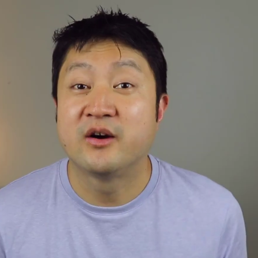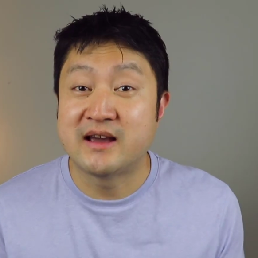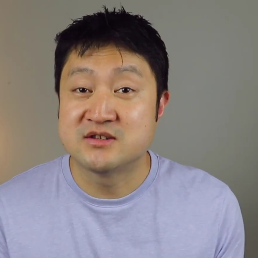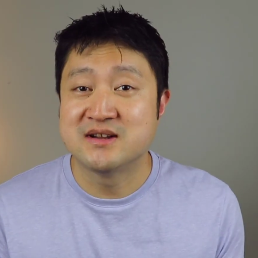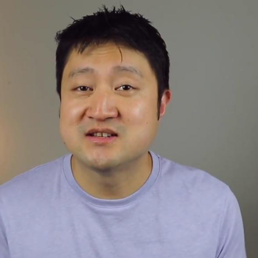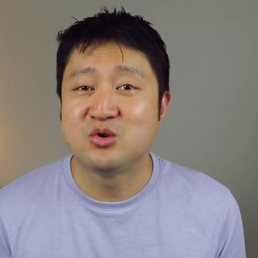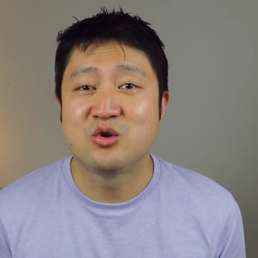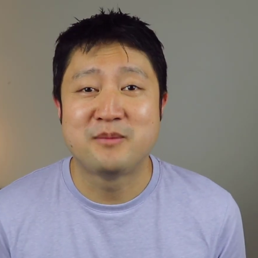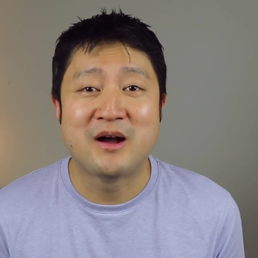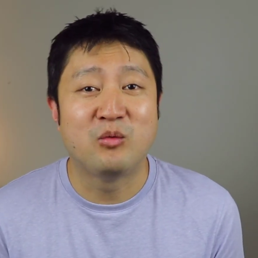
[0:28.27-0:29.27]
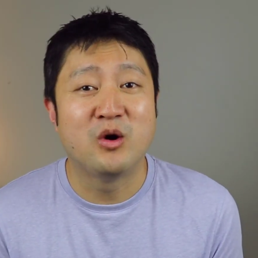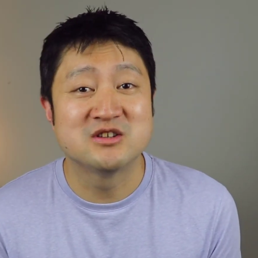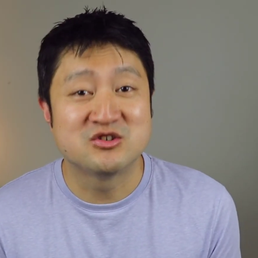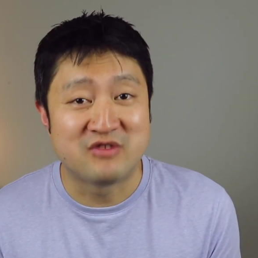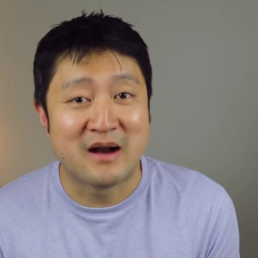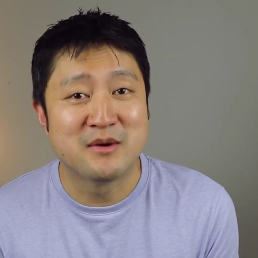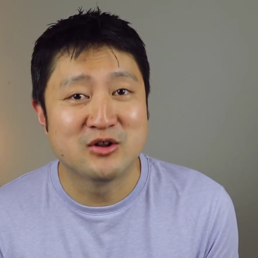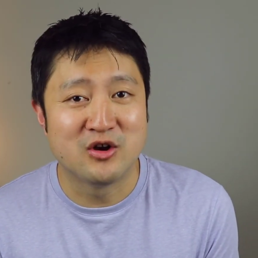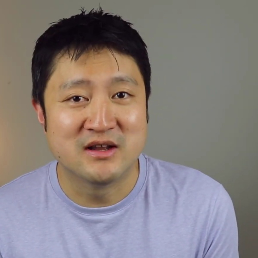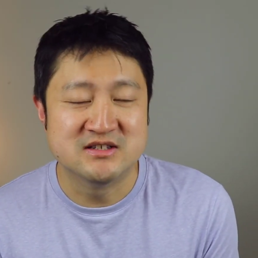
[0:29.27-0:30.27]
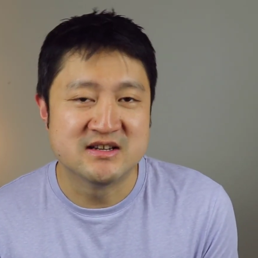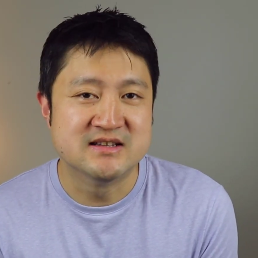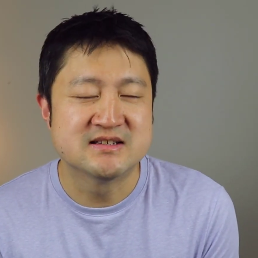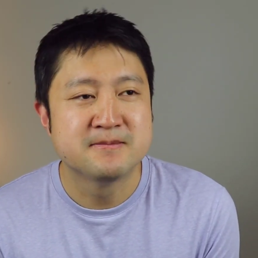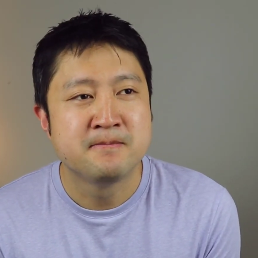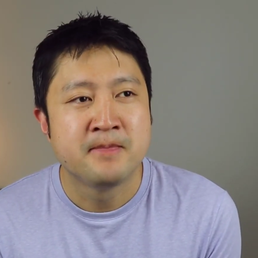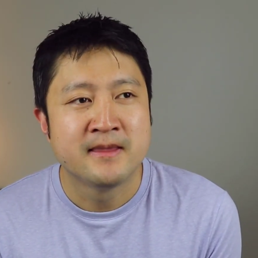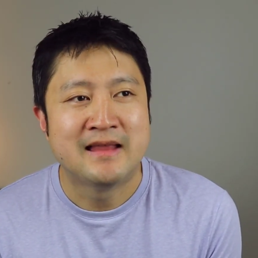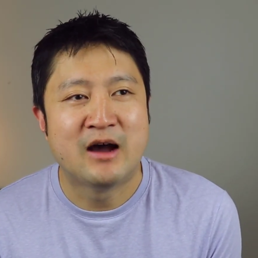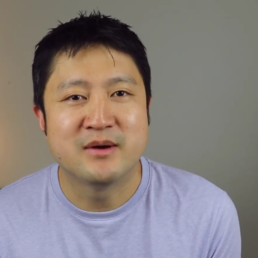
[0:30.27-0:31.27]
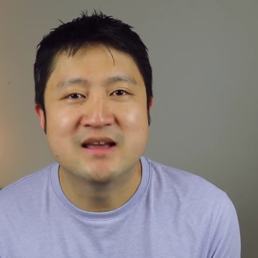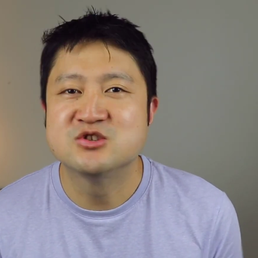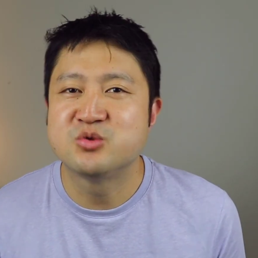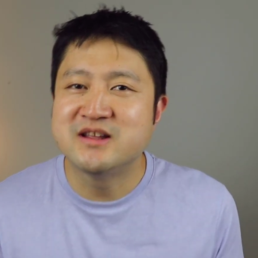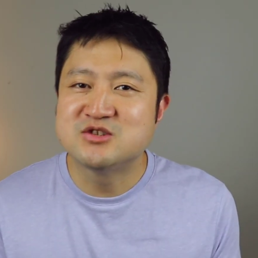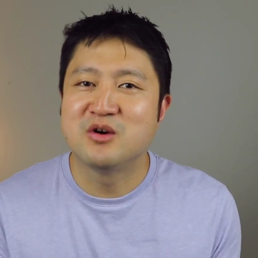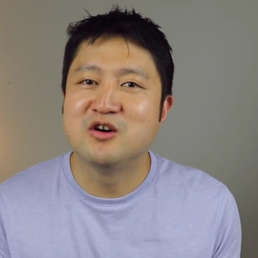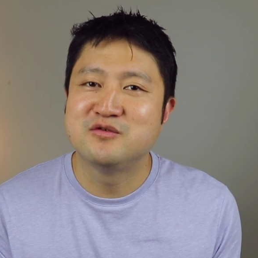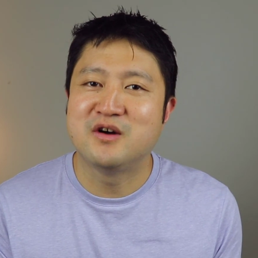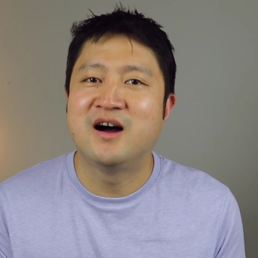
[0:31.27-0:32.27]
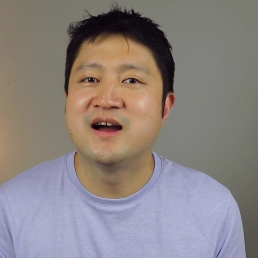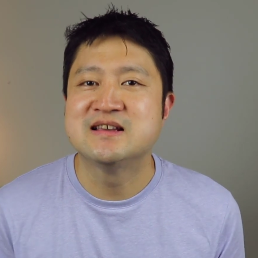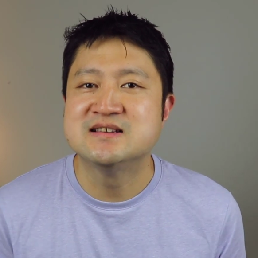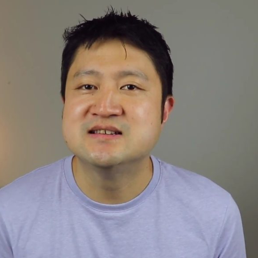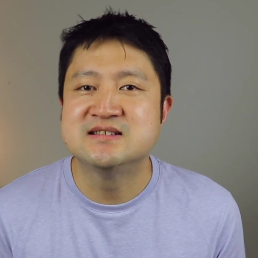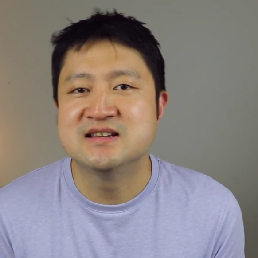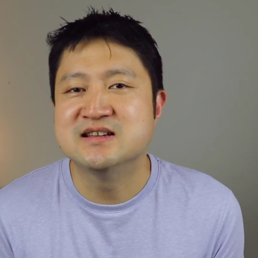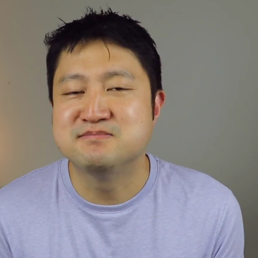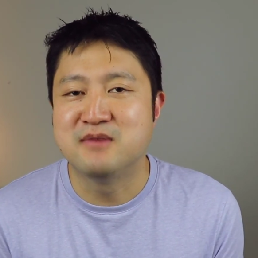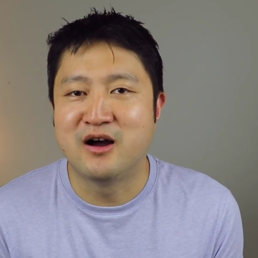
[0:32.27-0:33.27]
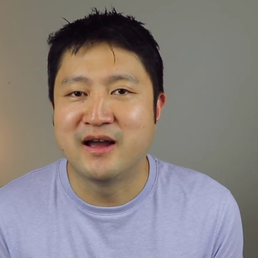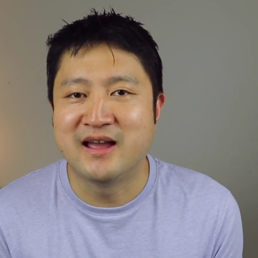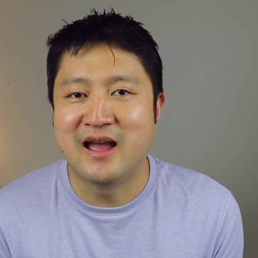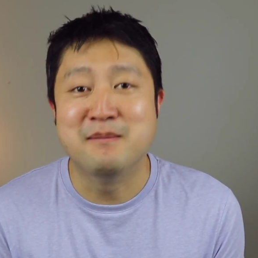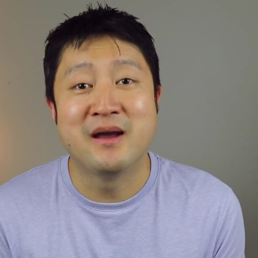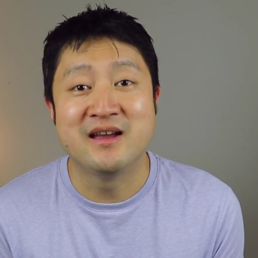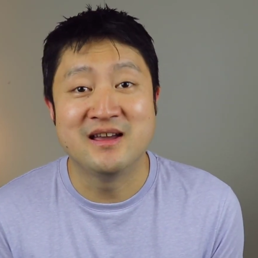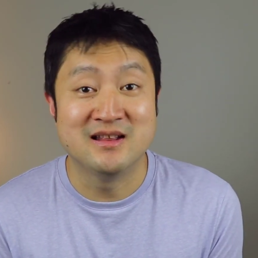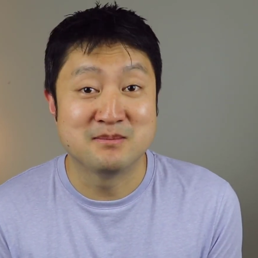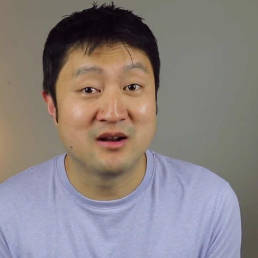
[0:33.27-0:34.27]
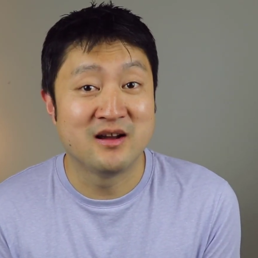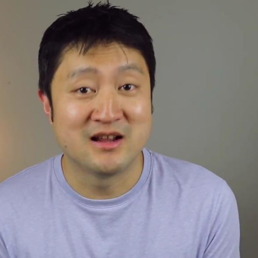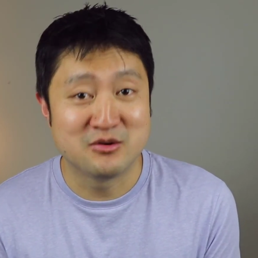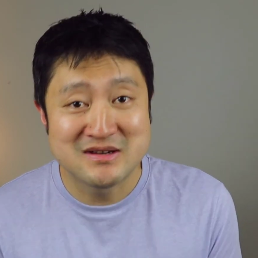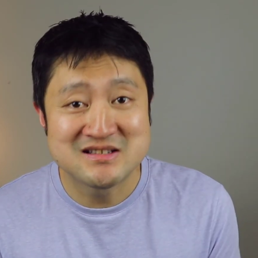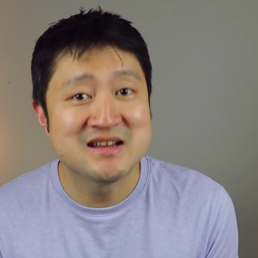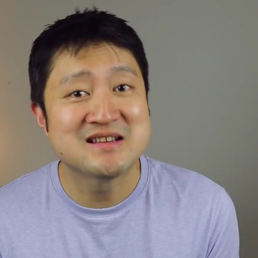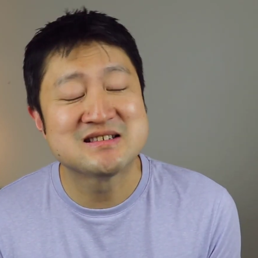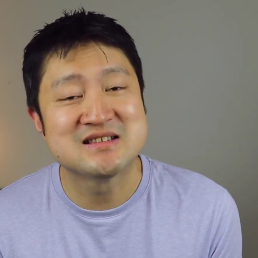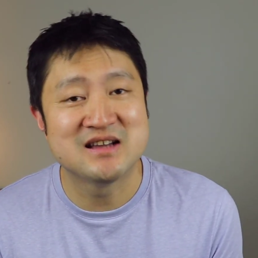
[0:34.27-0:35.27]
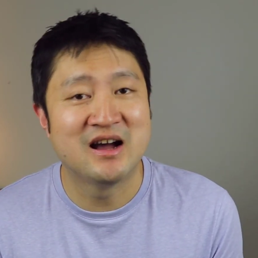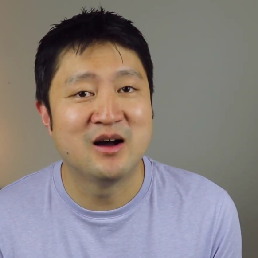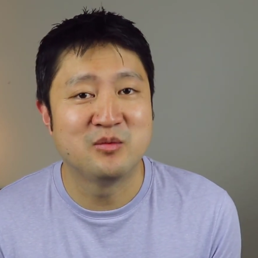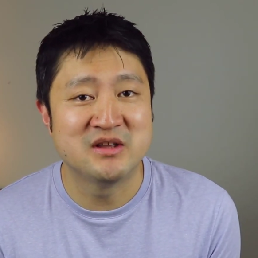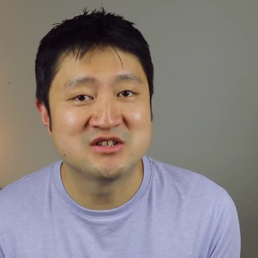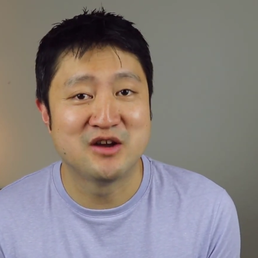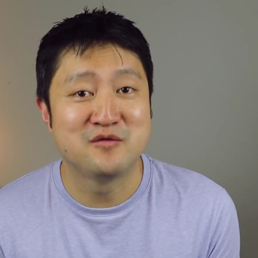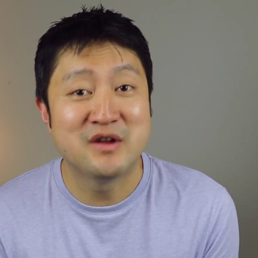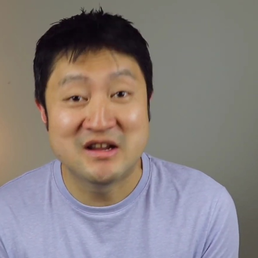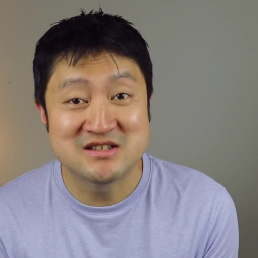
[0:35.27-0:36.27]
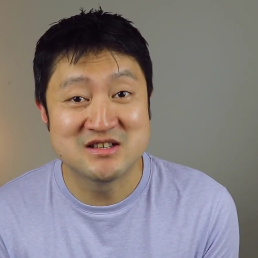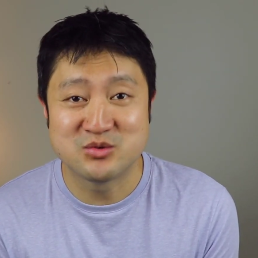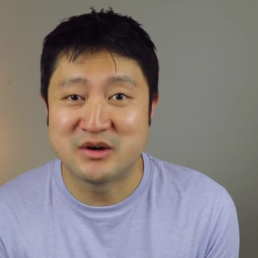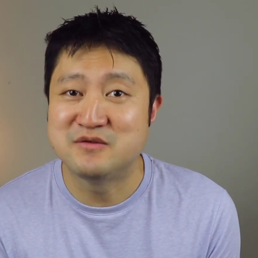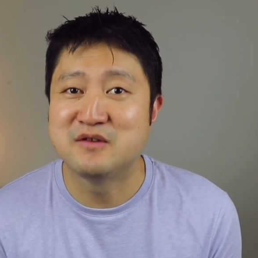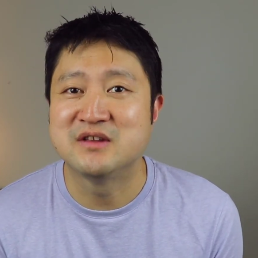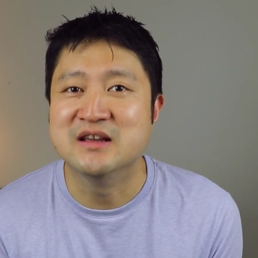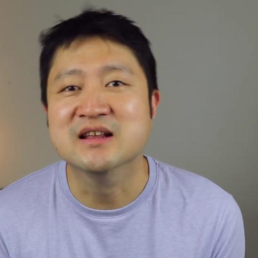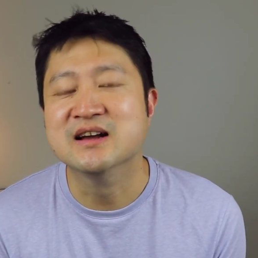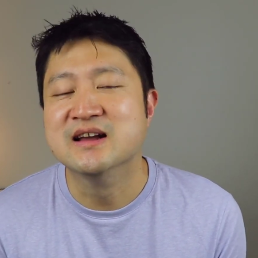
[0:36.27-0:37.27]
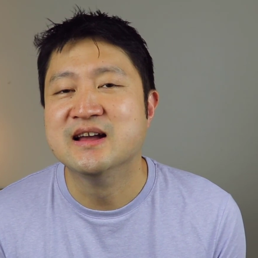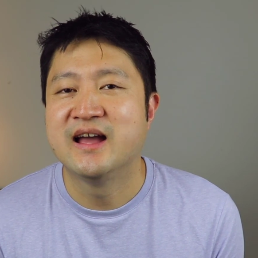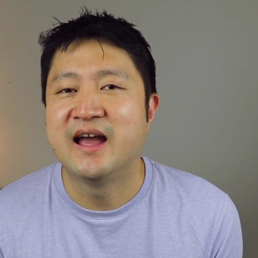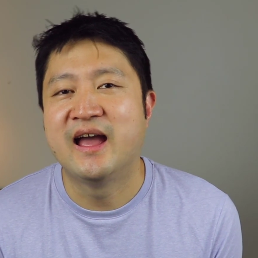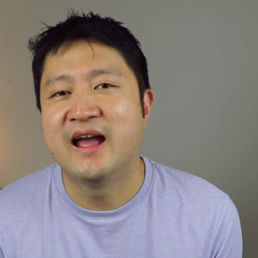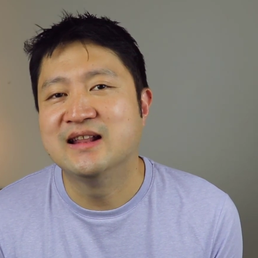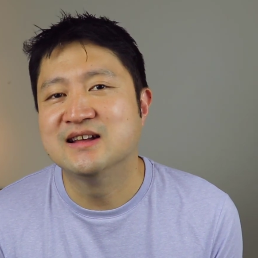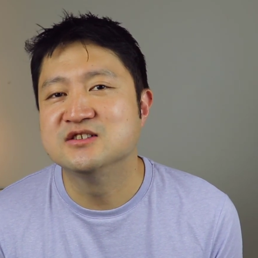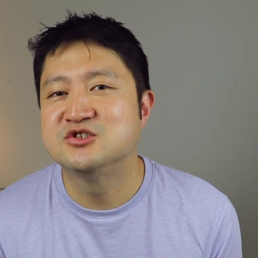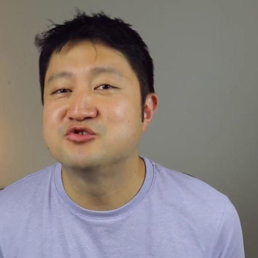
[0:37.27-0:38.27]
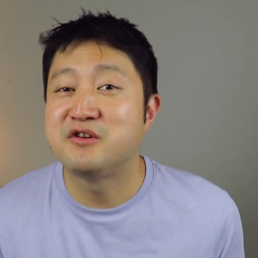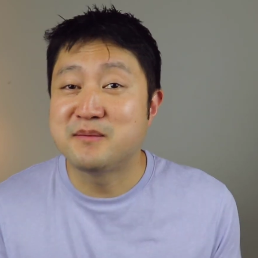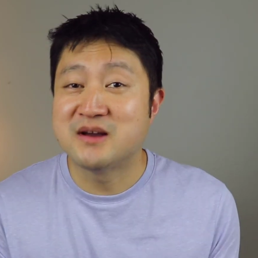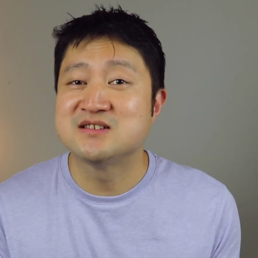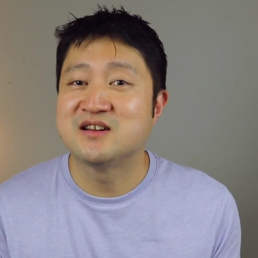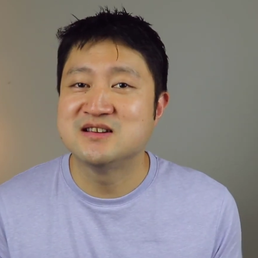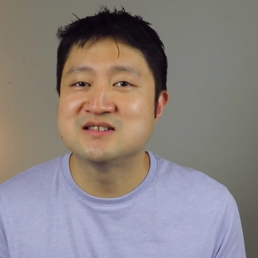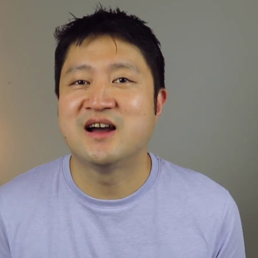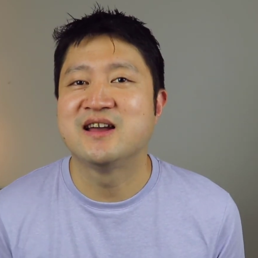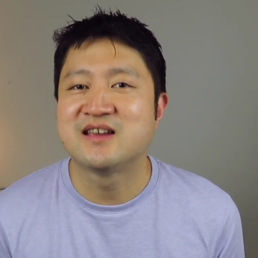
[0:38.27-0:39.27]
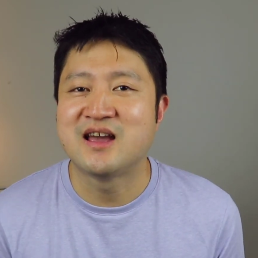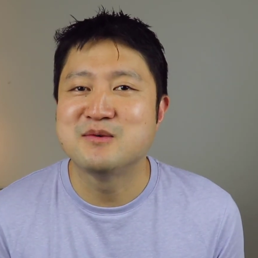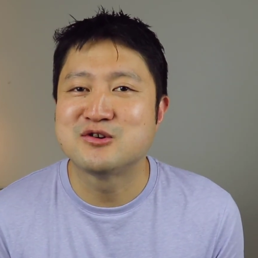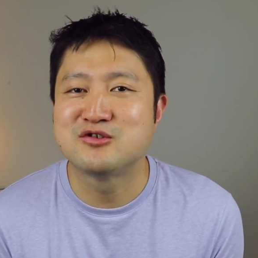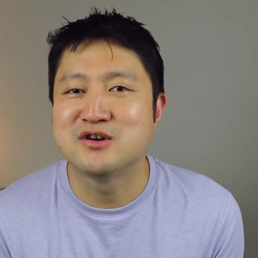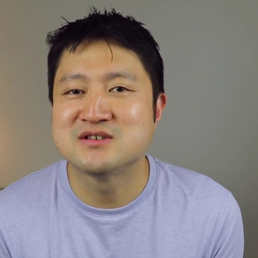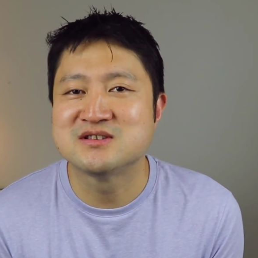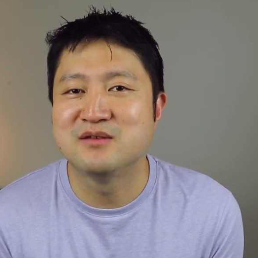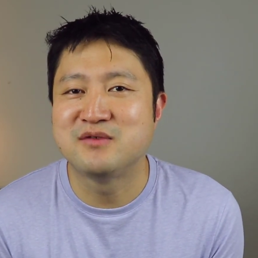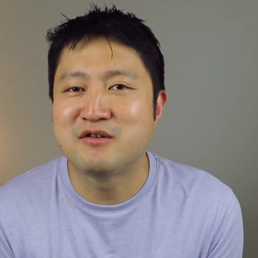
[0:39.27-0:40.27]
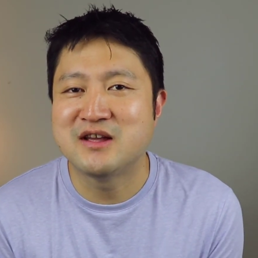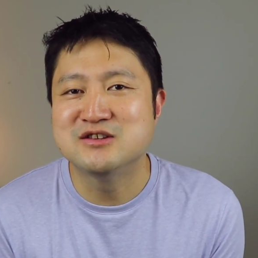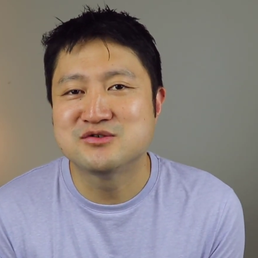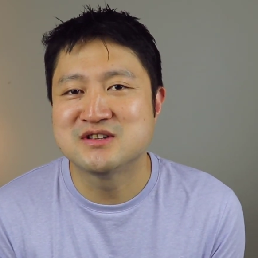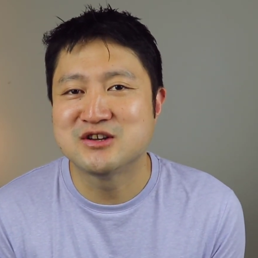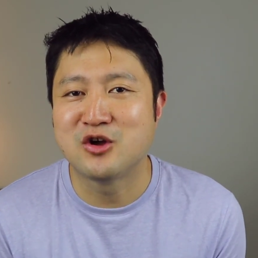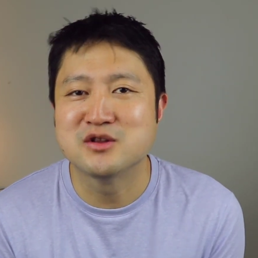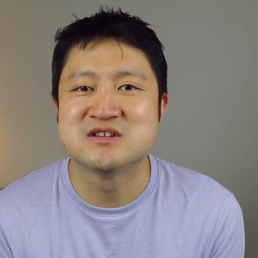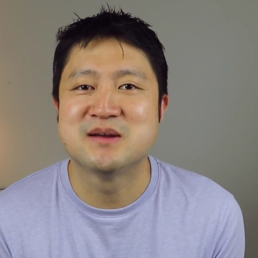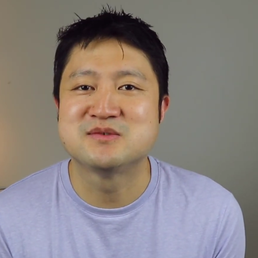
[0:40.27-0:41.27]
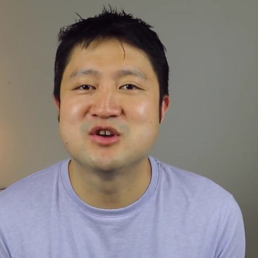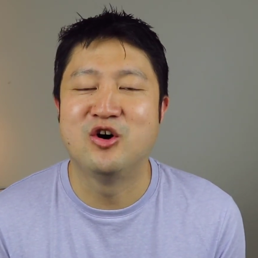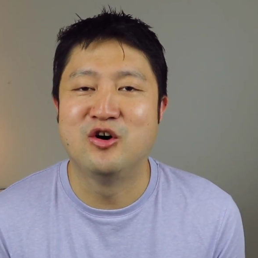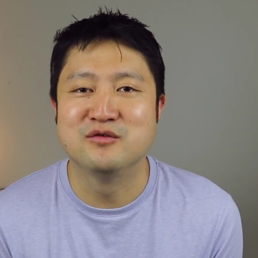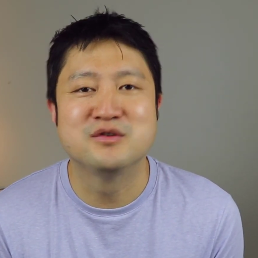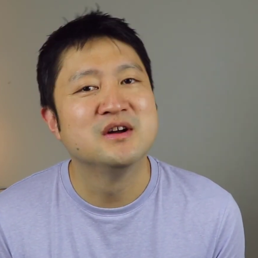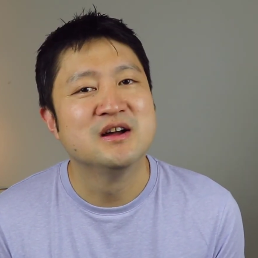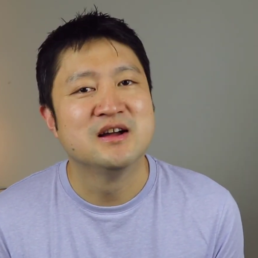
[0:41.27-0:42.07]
Okay, so let's talk about what grammar knowledge is. Now, in 2012, I did my MA in Applied Linguistics, which I finished in 2015. And during my studies, I came across a very interesting concept of